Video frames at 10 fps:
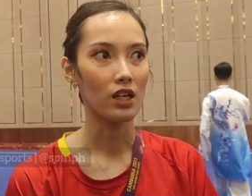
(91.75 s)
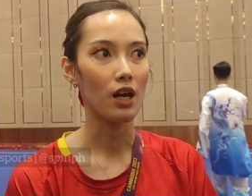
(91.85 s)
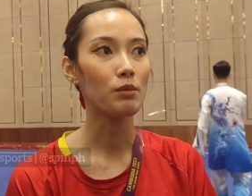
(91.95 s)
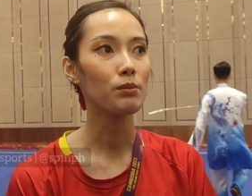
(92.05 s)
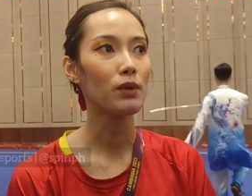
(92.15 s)

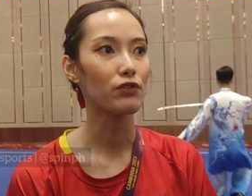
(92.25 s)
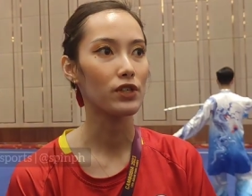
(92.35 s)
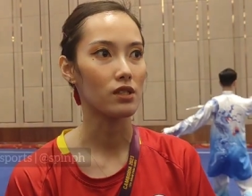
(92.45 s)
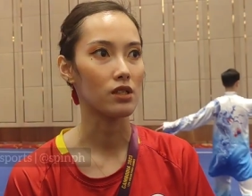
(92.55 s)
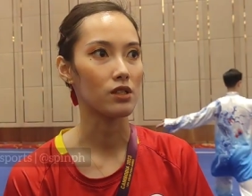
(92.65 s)
I'm in my
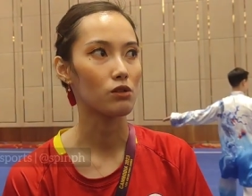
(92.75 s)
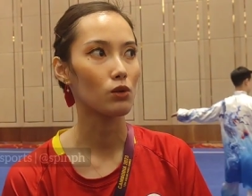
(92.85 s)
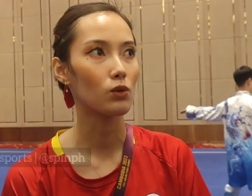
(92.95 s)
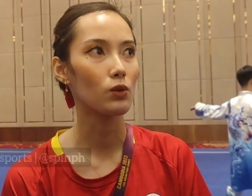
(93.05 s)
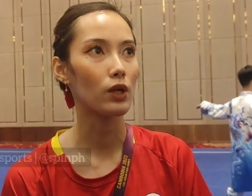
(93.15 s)
first year,
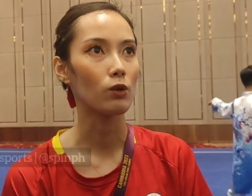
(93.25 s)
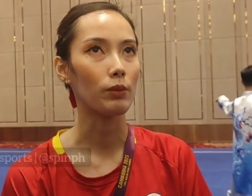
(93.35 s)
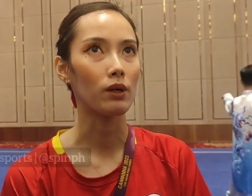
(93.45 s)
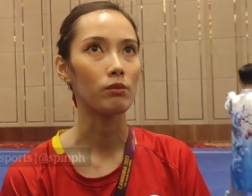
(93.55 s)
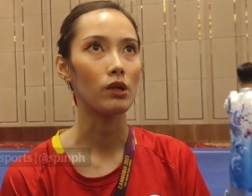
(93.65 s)
so 4
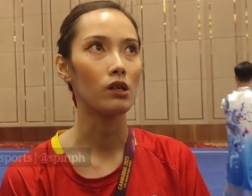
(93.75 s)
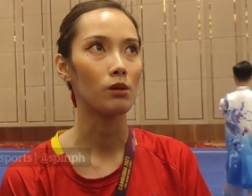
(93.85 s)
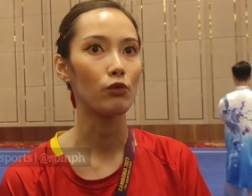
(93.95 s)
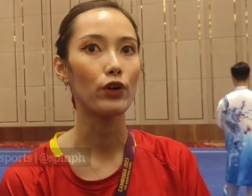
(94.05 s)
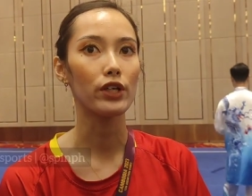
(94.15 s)

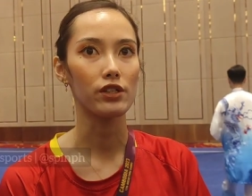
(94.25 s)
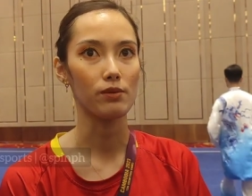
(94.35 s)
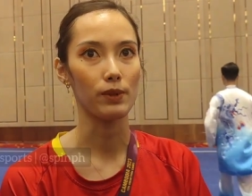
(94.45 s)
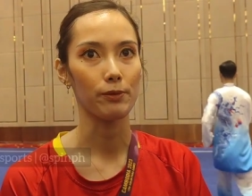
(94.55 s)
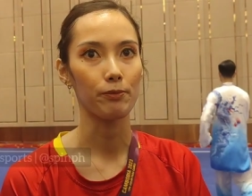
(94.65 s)
years
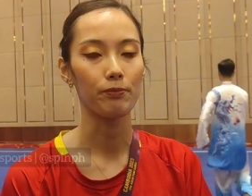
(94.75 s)
pa.